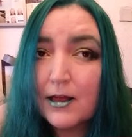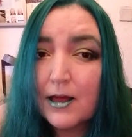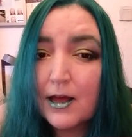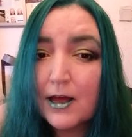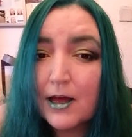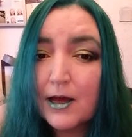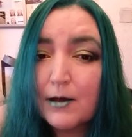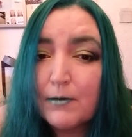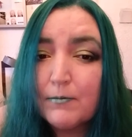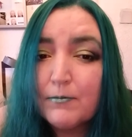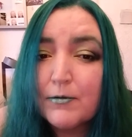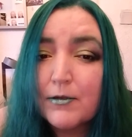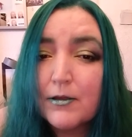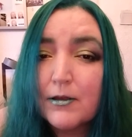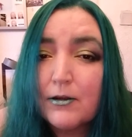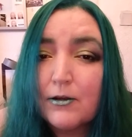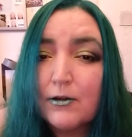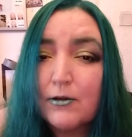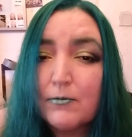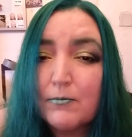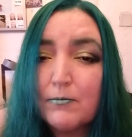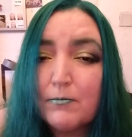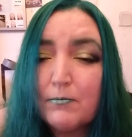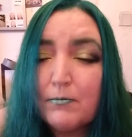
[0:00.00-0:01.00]
absolute
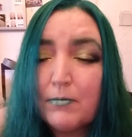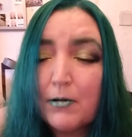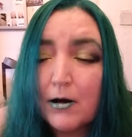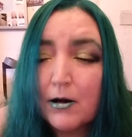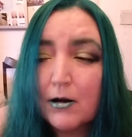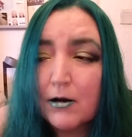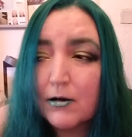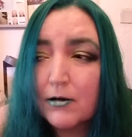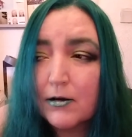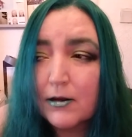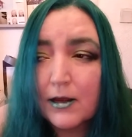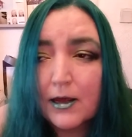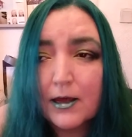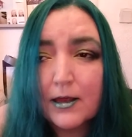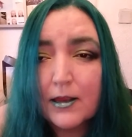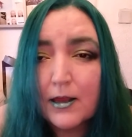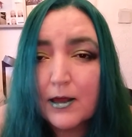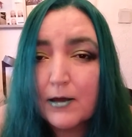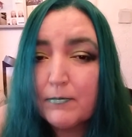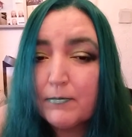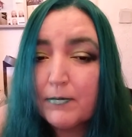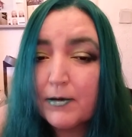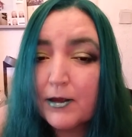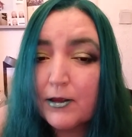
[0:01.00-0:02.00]
bugger to get that
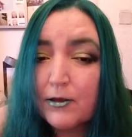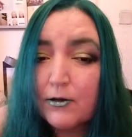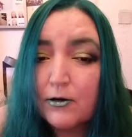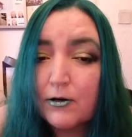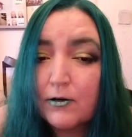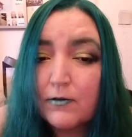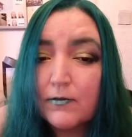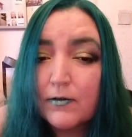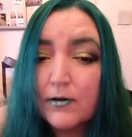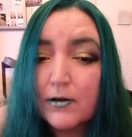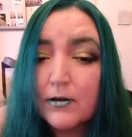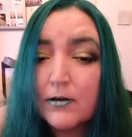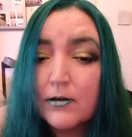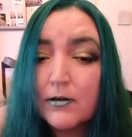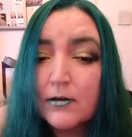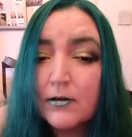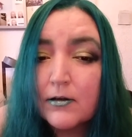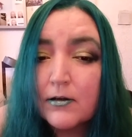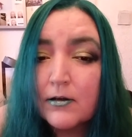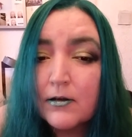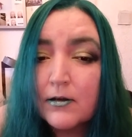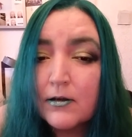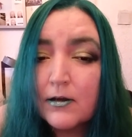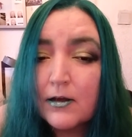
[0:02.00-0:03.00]
paint off it.
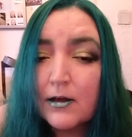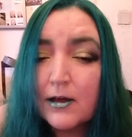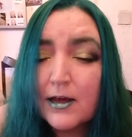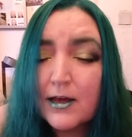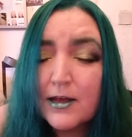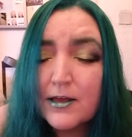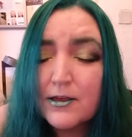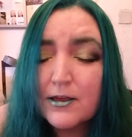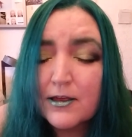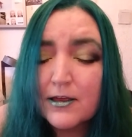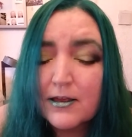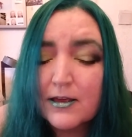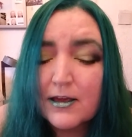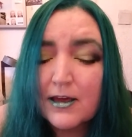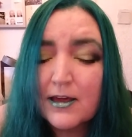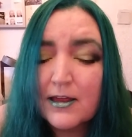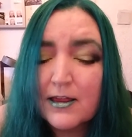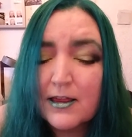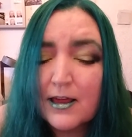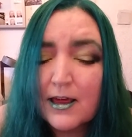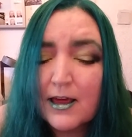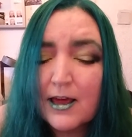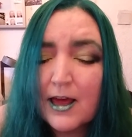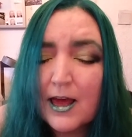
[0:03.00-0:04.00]
It just gets
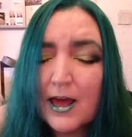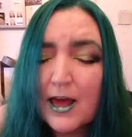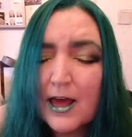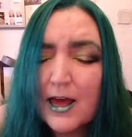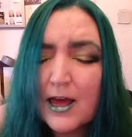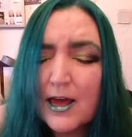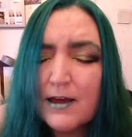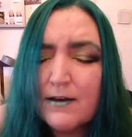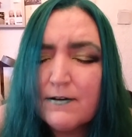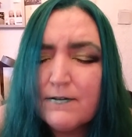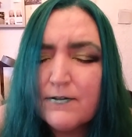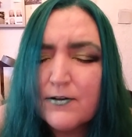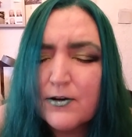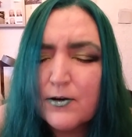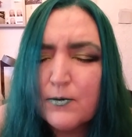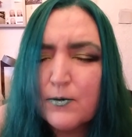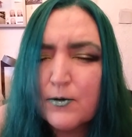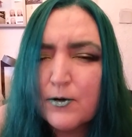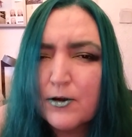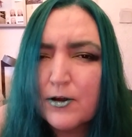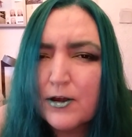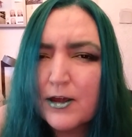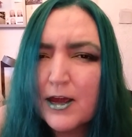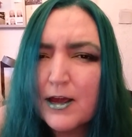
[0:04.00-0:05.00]
everywhere.
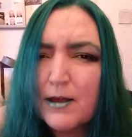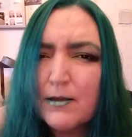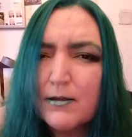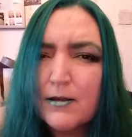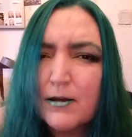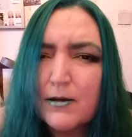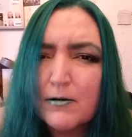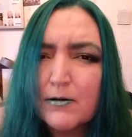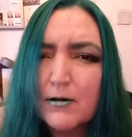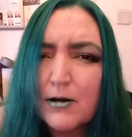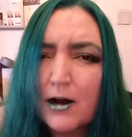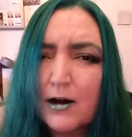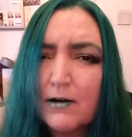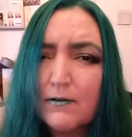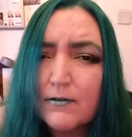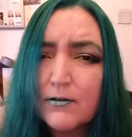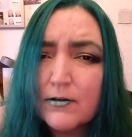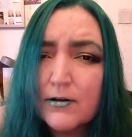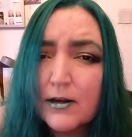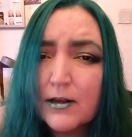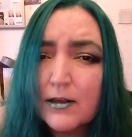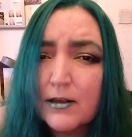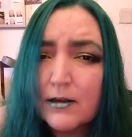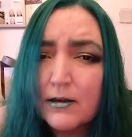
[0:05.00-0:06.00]
You end up covered
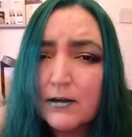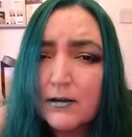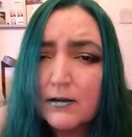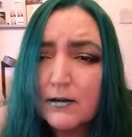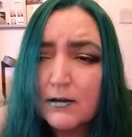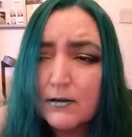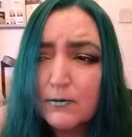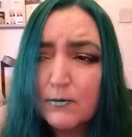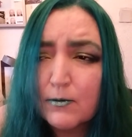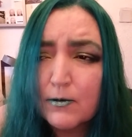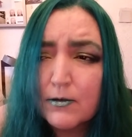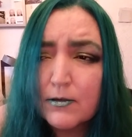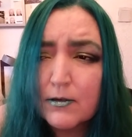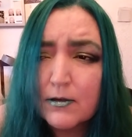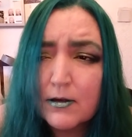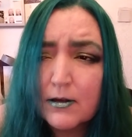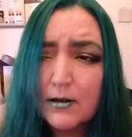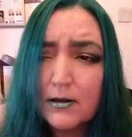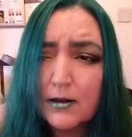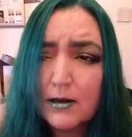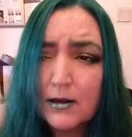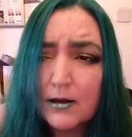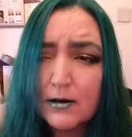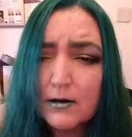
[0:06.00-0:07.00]
in it. It's worse than
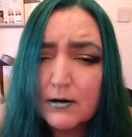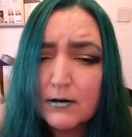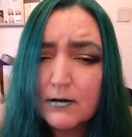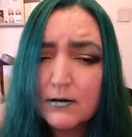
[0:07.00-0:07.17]
glitter.